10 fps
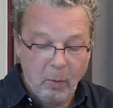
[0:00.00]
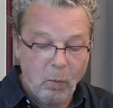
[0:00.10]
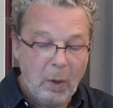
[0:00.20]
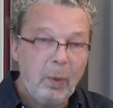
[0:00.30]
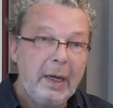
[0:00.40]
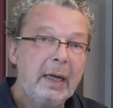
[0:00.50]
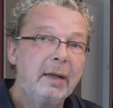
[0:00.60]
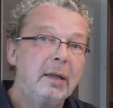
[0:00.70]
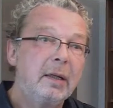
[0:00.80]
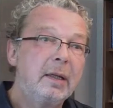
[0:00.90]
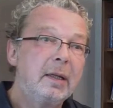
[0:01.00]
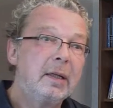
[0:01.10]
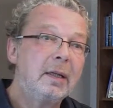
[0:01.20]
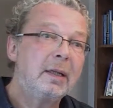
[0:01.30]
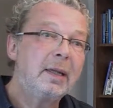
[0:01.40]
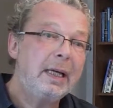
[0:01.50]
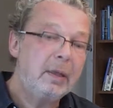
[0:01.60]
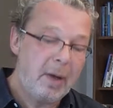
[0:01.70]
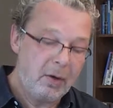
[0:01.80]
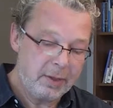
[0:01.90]
When we think
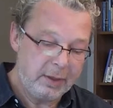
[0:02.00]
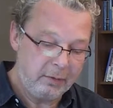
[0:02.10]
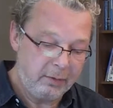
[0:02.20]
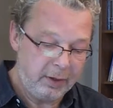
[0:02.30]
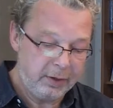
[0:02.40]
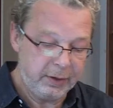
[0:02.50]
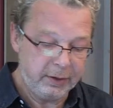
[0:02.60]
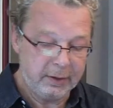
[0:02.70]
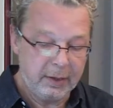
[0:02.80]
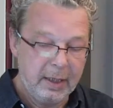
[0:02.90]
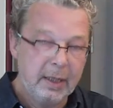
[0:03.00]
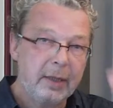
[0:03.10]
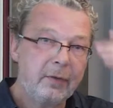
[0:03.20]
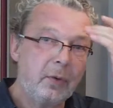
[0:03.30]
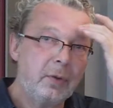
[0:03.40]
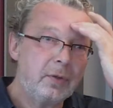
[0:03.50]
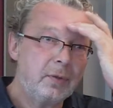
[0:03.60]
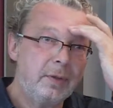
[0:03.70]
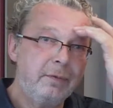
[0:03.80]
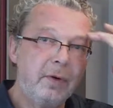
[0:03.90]
about innovation, it's good
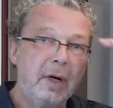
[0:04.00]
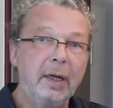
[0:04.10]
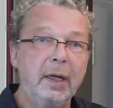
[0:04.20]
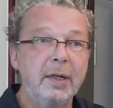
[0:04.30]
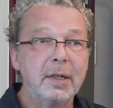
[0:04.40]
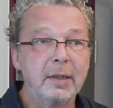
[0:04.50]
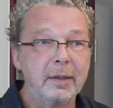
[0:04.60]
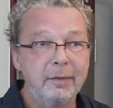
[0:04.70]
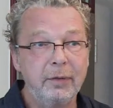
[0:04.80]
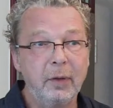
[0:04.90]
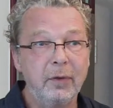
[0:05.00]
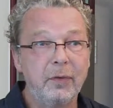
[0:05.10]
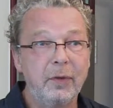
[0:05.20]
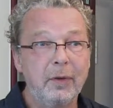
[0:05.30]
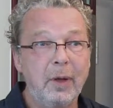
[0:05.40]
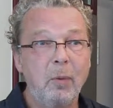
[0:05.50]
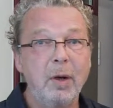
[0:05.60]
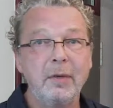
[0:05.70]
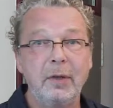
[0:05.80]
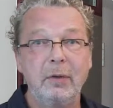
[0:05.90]
to define it first. Now,
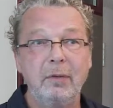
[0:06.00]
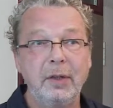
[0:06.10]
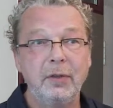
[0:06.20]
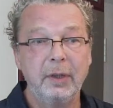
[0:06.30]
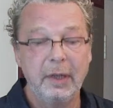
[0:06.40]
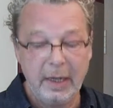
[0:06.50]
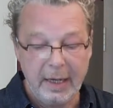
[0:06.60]
what is innovation?